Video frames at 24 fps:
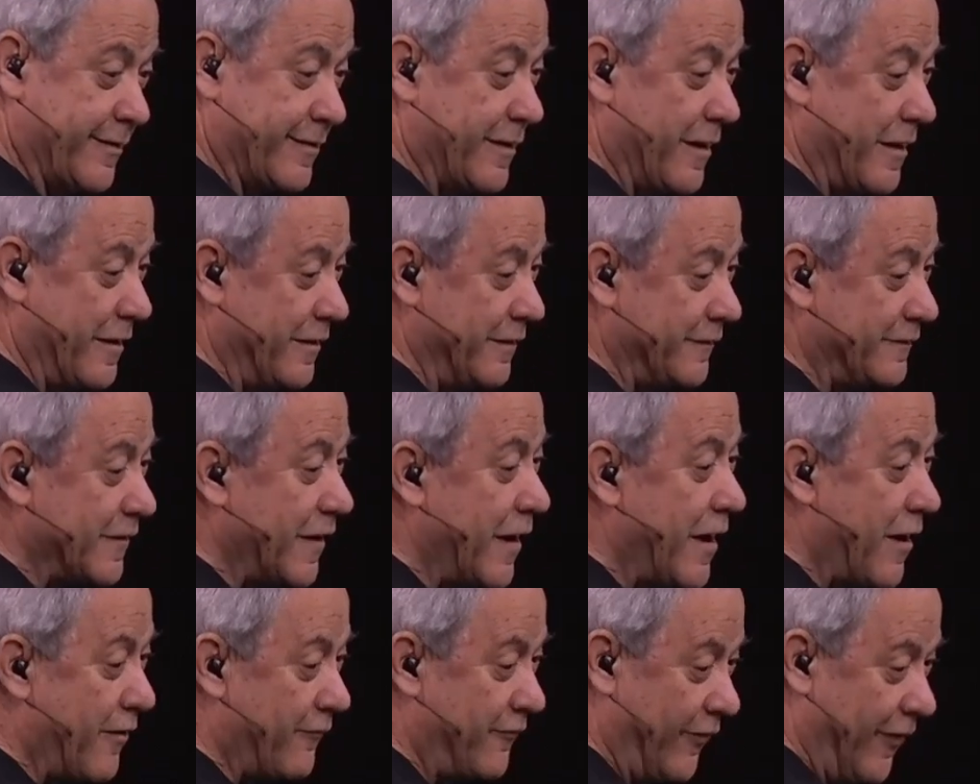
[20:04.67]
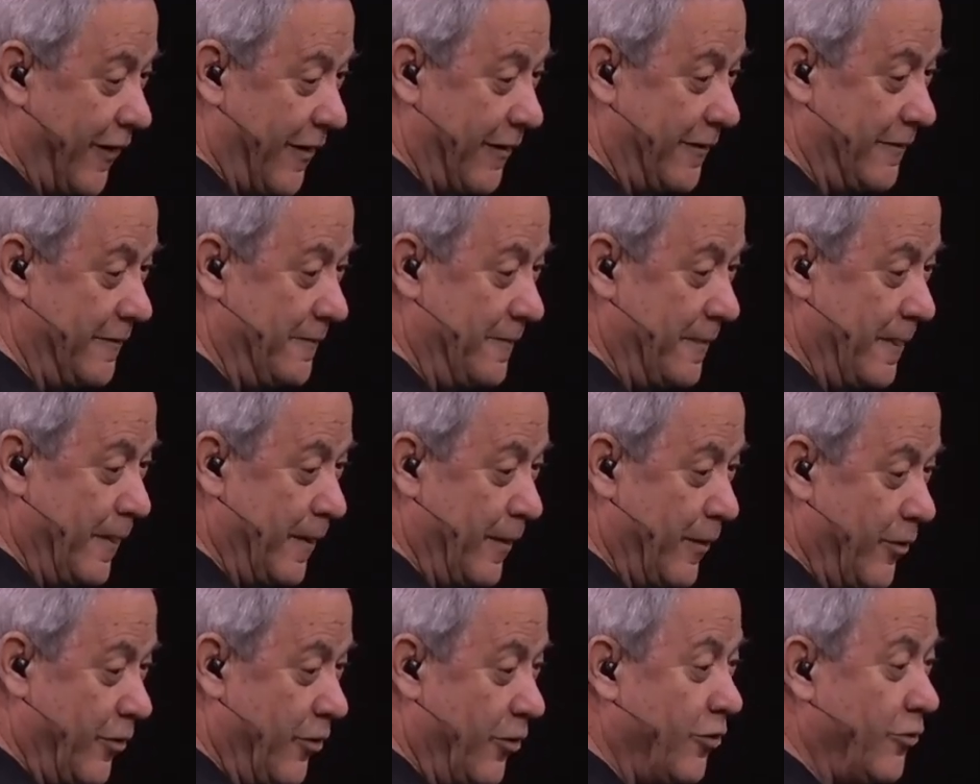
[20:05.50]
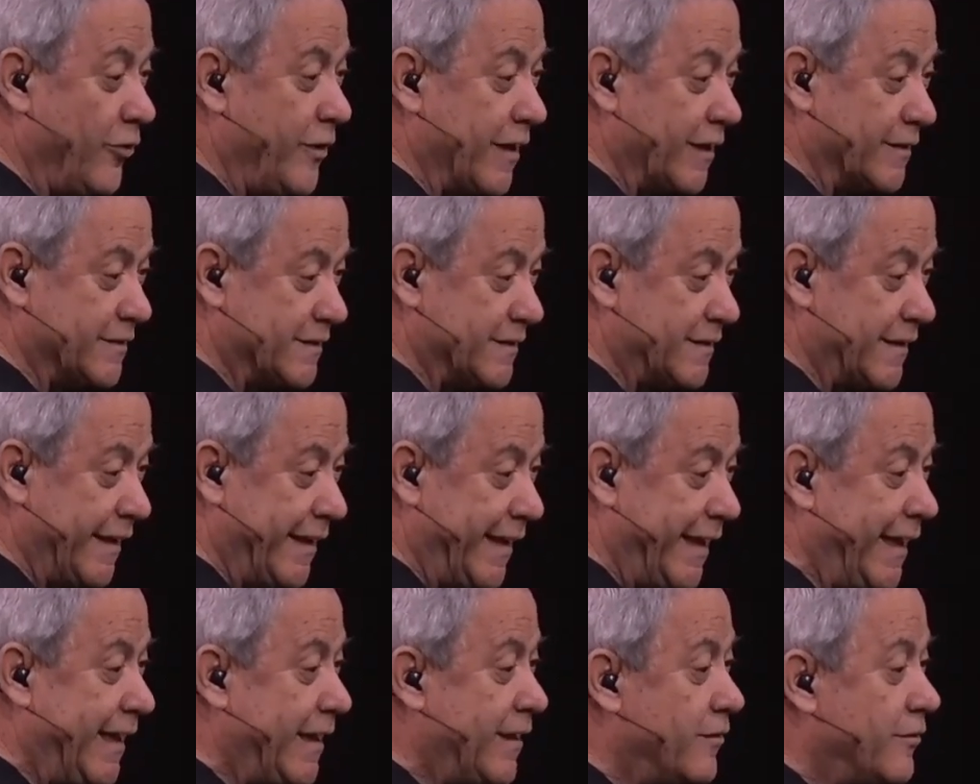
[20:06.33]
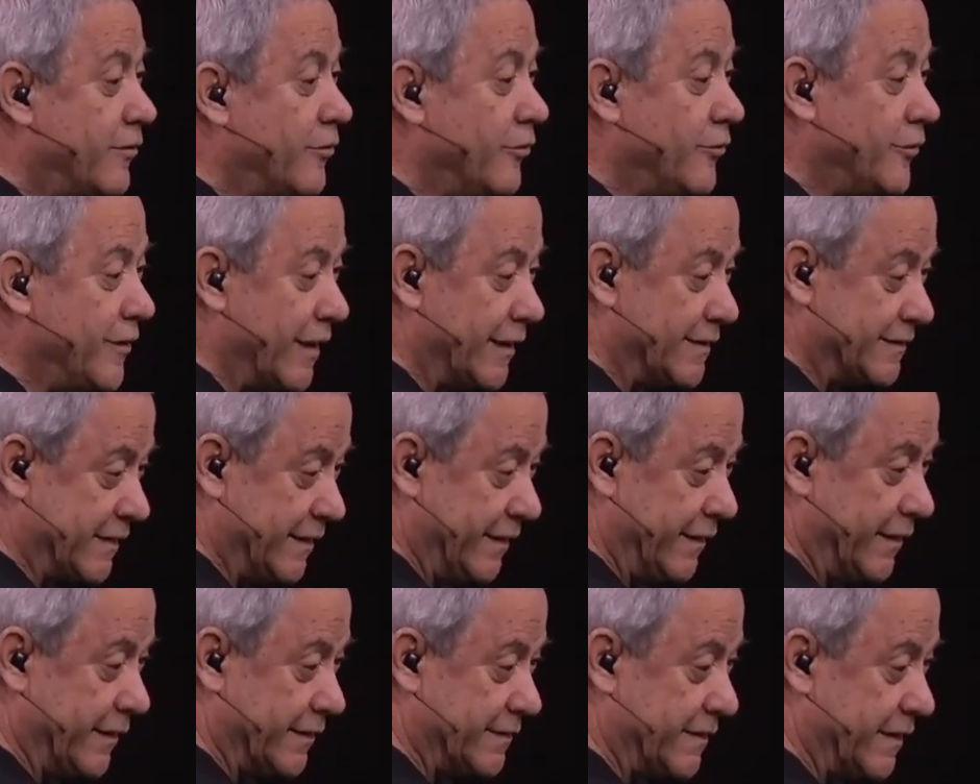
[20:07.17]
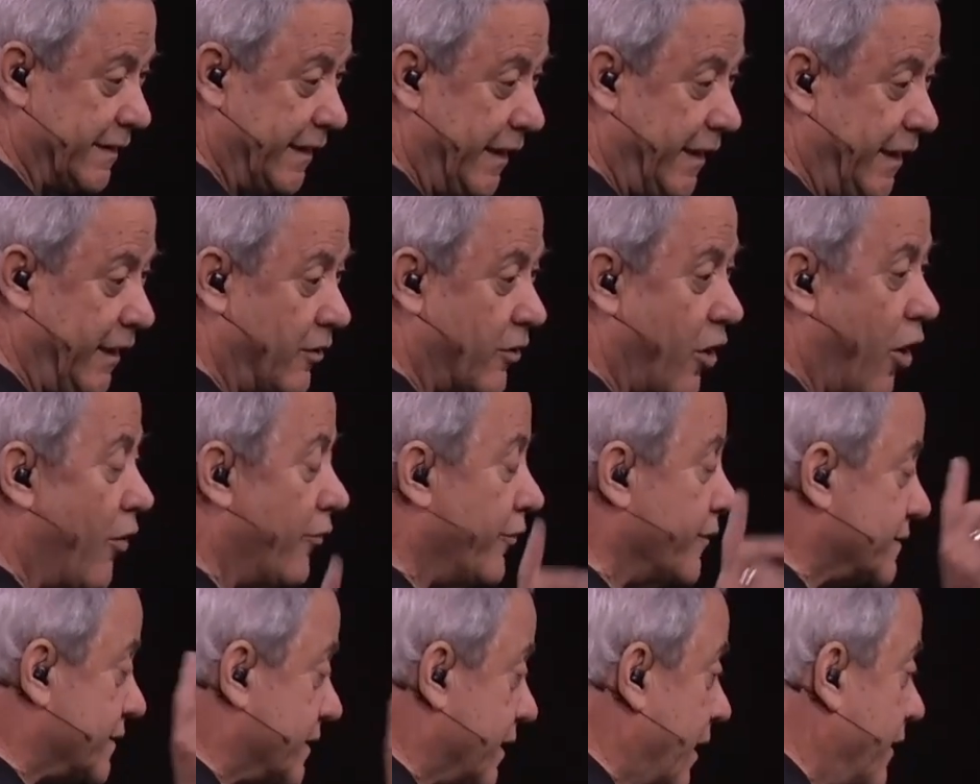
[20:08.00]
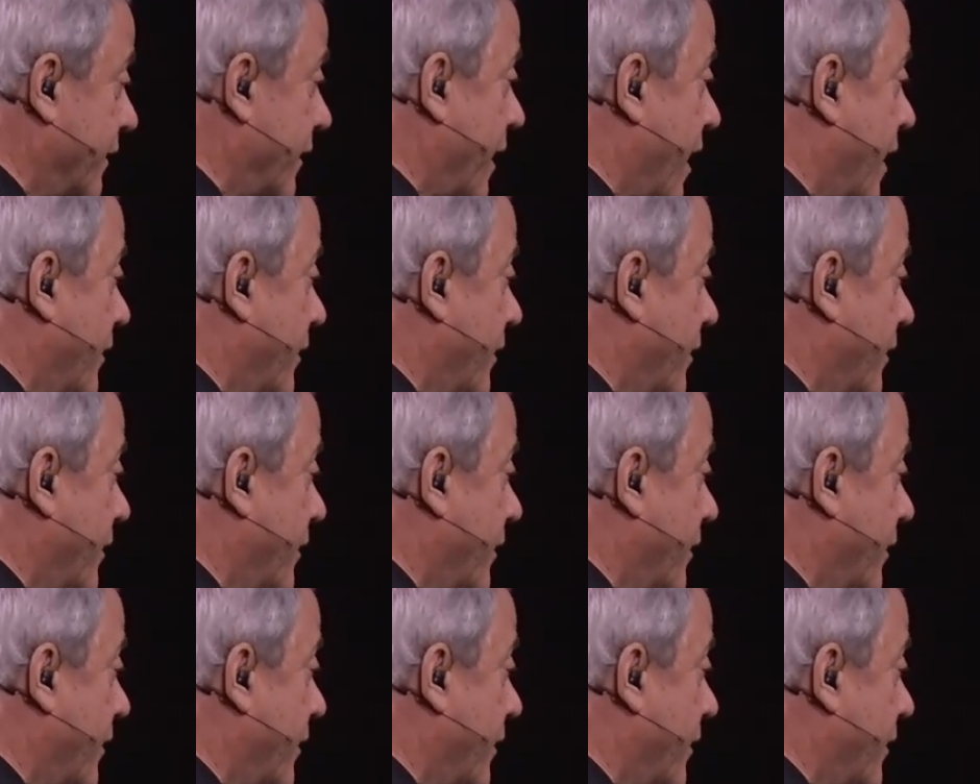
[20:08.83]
Kind of tough, huh? Who gets to eat and who doesn't get to eat? All of a sudden,